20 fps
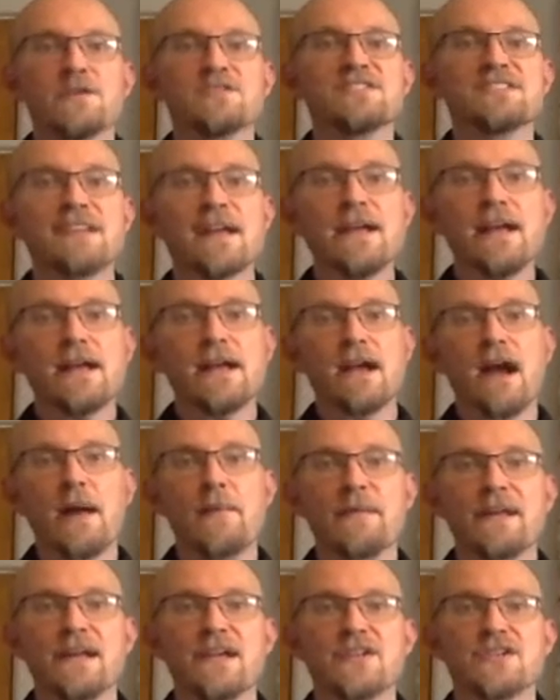Those sticking
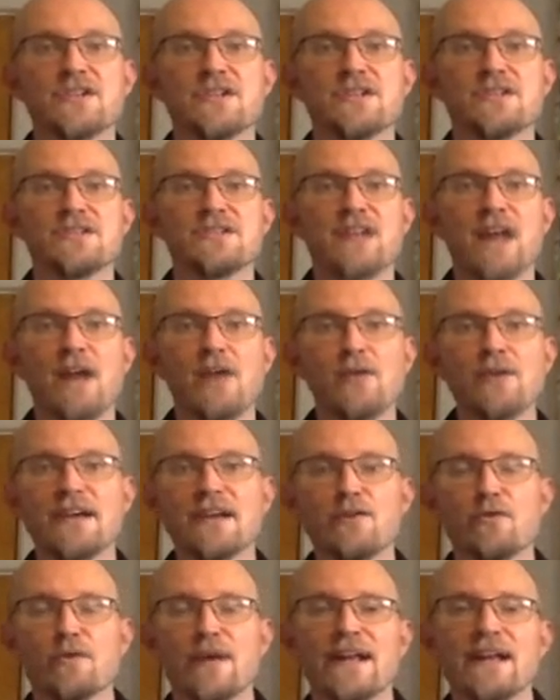combinations not
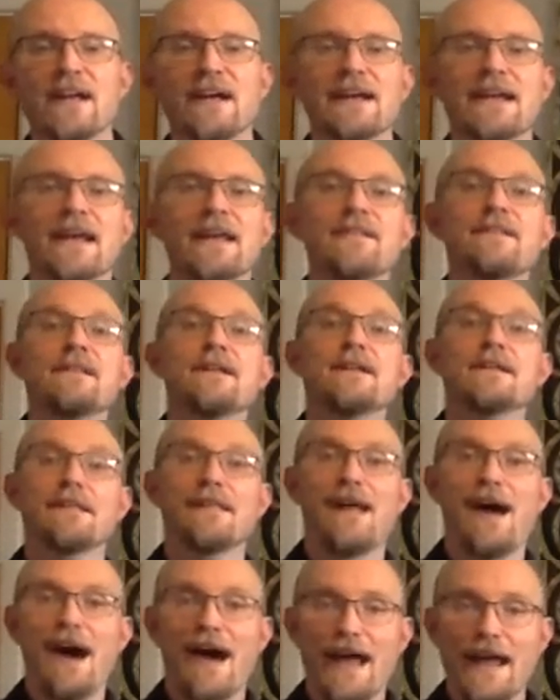only create, again,
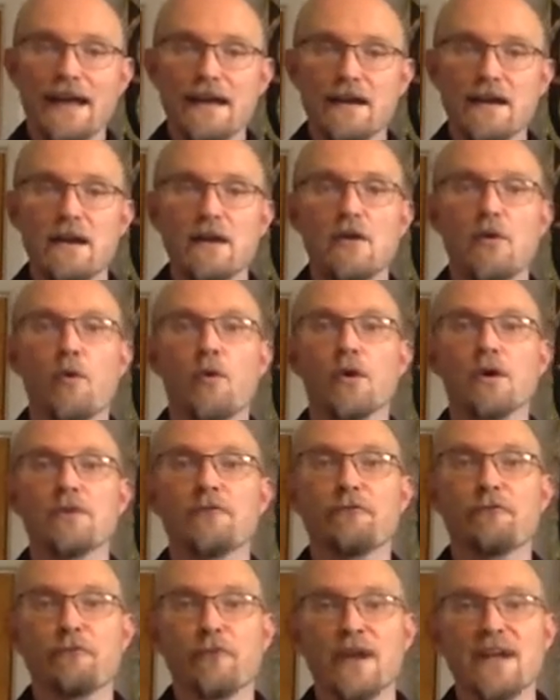line
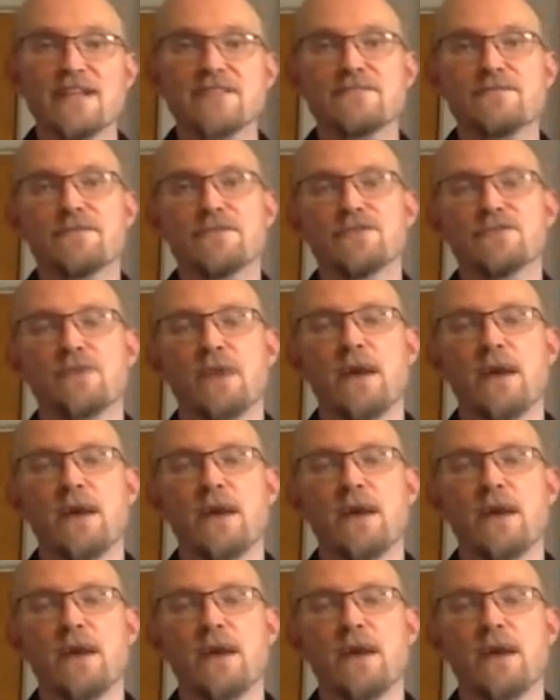or phrase for the